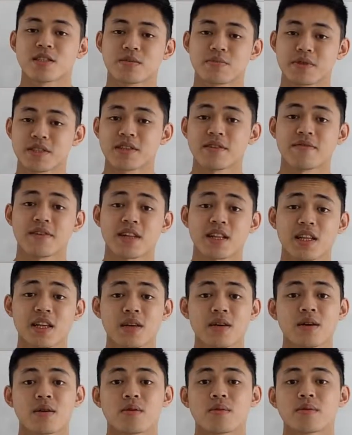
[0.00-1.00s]

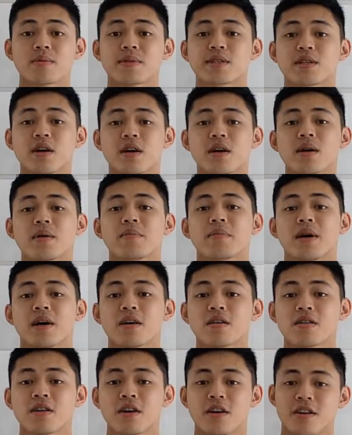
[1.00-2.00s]
Specifically, we'll be talking
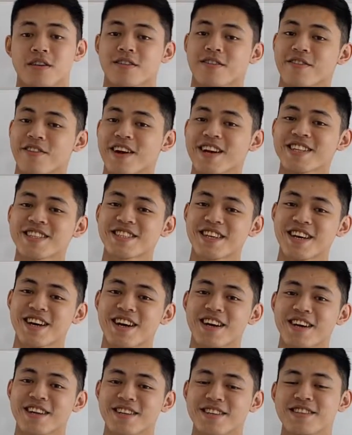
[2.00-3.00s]
about grind
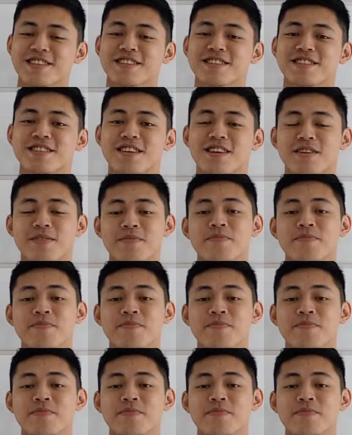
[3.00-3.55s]
size.